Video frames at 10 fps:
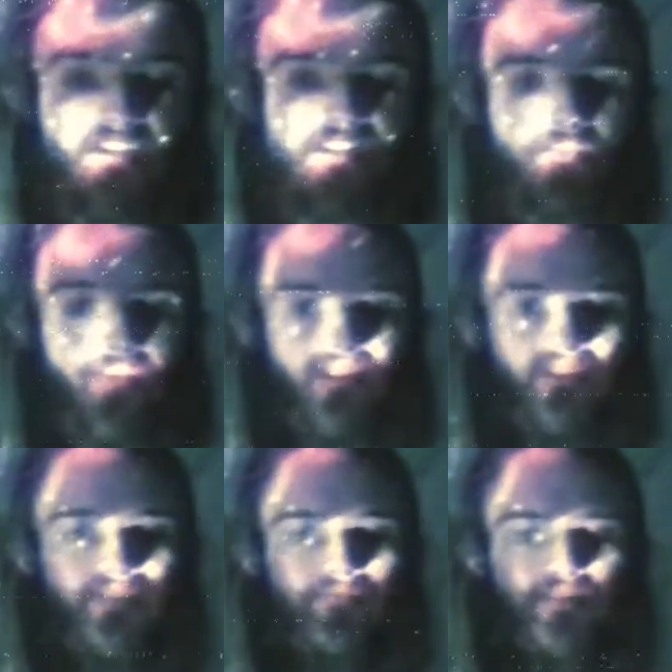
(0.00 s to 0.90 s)

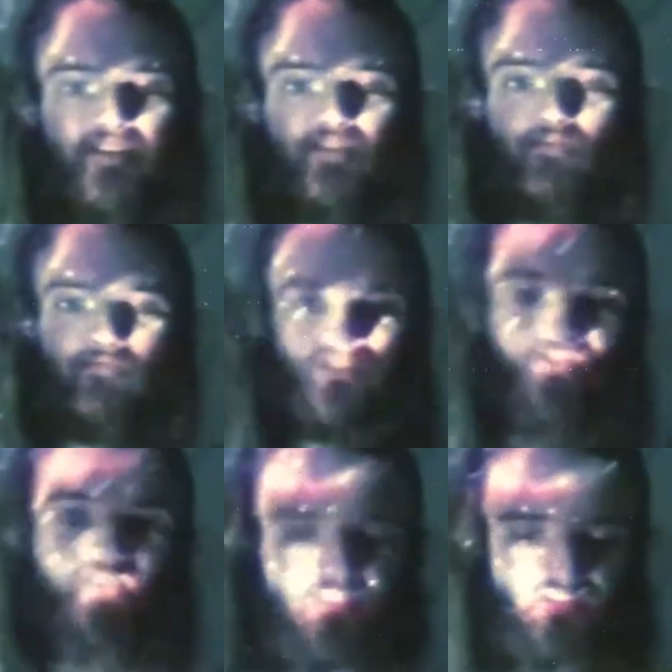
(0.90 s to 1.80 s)
ripping into my
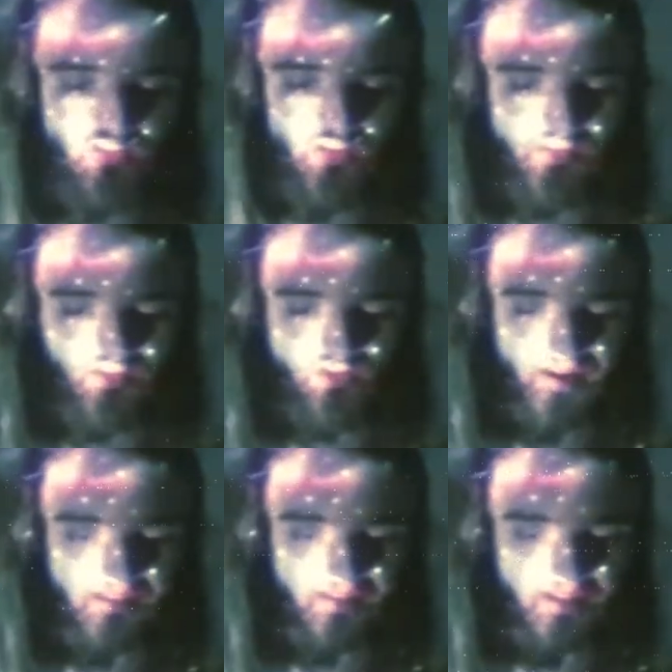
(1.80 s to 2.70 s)
limbs like a
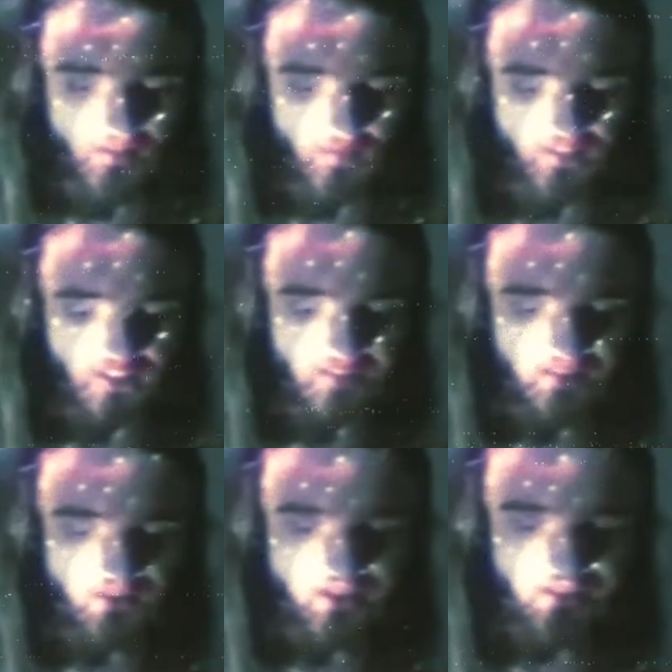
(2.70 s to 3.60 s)
frustrated toddler trying to get
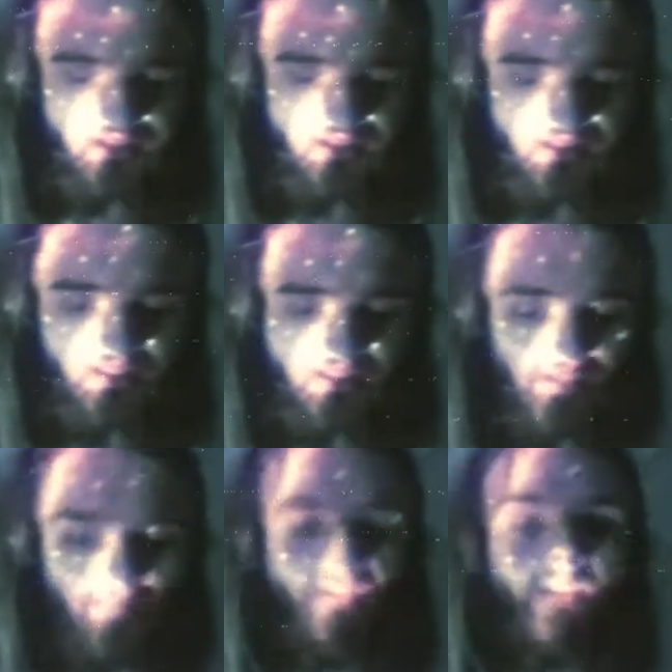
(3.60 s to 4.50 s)
into a cheese
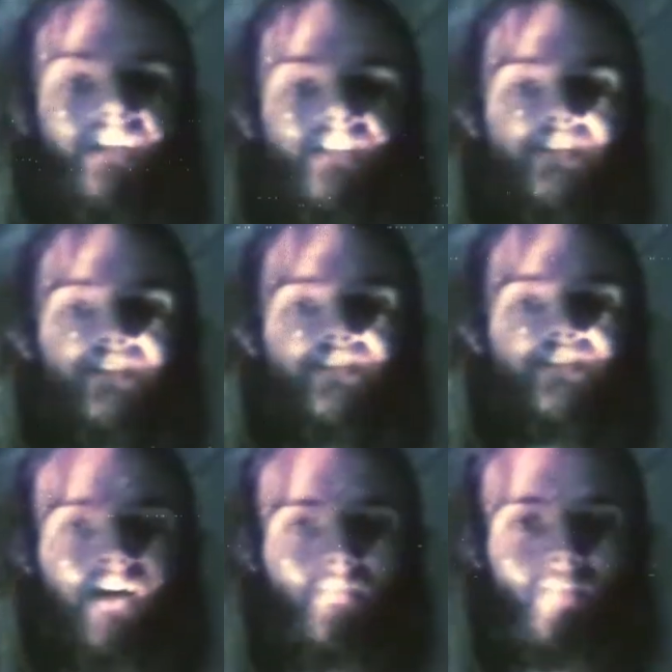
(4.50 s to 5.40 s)
string.
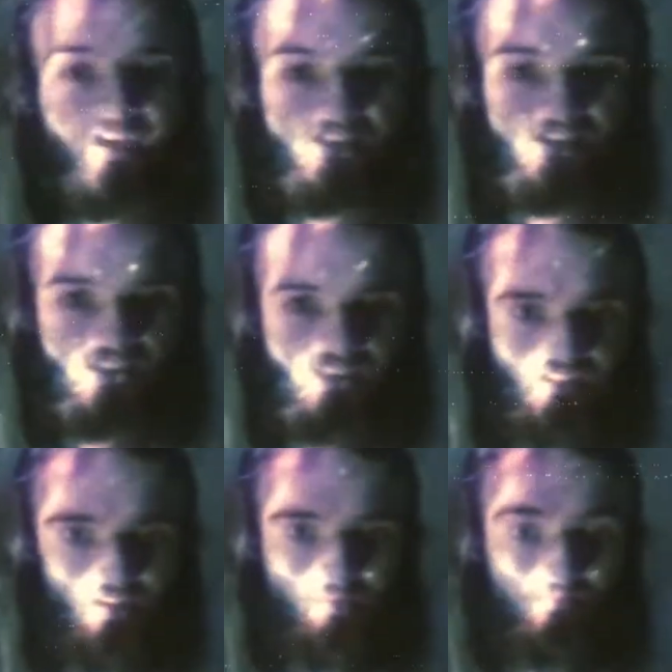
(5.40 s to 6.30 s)
Blacker than
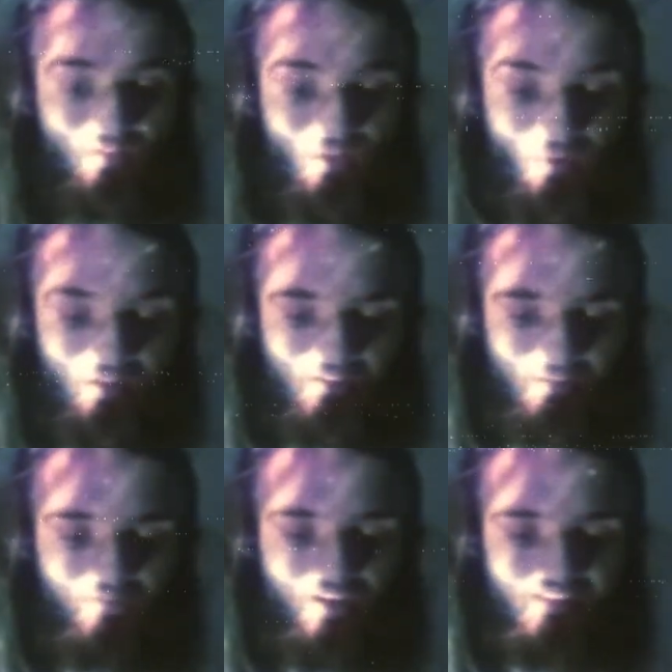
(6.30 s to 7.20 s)
tarmac and
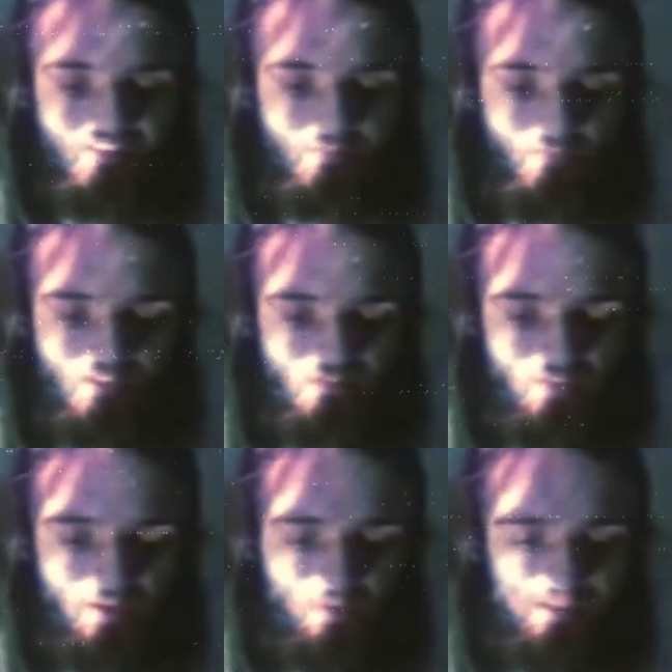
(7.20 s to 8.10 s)
bluer than the brightest